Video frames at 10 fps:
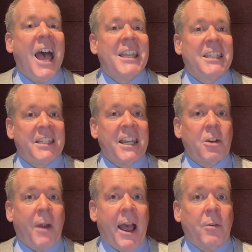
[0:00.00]
Stick
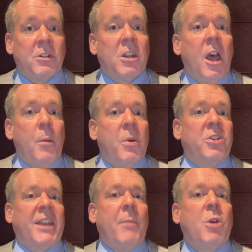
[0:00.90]
around
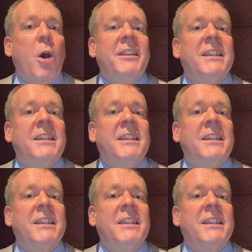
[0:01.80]
because I'm going